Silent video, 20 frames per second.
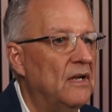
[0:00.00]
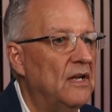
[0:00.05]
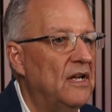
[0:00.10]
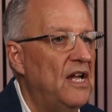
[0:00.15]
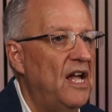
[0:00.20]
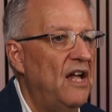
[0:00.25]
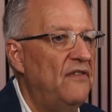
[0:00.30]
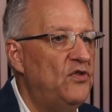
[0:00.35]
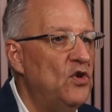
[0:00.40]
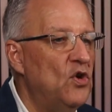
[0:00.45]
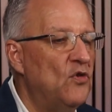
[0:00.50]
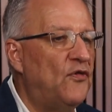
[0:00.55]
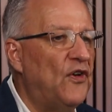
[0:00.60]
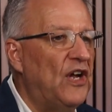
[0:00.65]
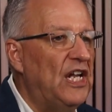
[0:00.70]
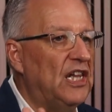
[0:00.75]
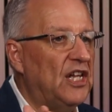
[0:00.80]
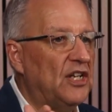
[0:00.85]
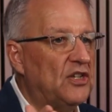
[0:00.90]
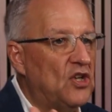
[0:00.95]
If you feel
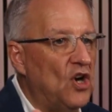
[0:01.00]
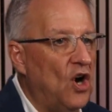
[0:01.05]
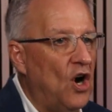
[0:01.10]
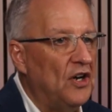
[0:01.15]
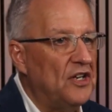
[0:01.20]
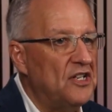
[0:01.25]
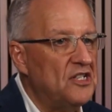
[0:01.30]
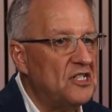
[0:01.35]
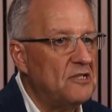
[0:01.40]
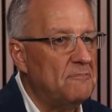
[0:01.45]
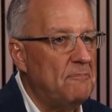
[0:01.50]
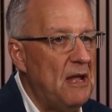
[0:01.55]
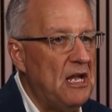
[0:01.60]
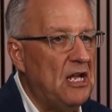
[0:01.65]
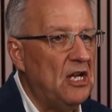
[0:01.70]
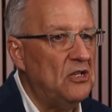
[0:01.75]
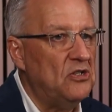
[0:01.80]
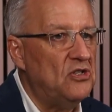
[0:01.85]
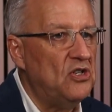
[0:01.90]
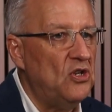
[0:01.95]
that God is
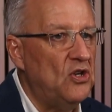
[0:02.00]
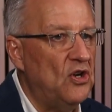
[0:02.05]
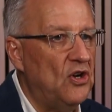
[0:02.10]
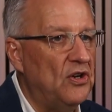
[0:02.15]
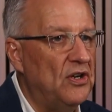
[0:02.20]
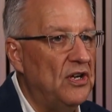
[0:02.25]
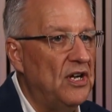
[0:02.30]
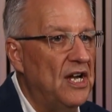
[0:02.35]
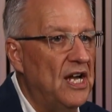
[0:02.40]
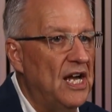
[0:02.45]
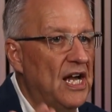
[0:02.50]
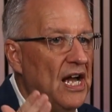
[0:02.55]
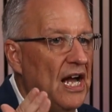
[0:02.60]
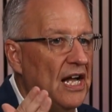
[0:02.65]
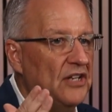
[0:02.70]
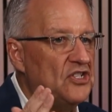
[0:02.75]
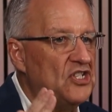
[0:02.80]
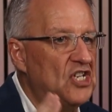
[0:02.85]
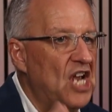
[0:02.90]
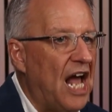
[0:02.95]
speaking to you and
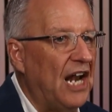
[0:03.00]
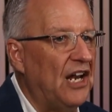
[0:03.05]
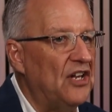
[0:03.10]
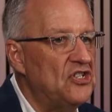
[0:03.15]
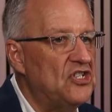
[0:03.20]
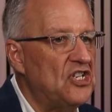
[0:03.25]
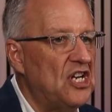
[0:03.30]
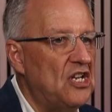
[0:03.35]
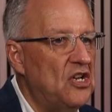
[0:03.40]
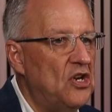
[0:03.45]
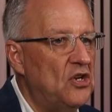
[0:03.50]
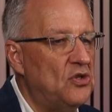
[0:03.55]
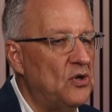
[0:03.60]
challenging you to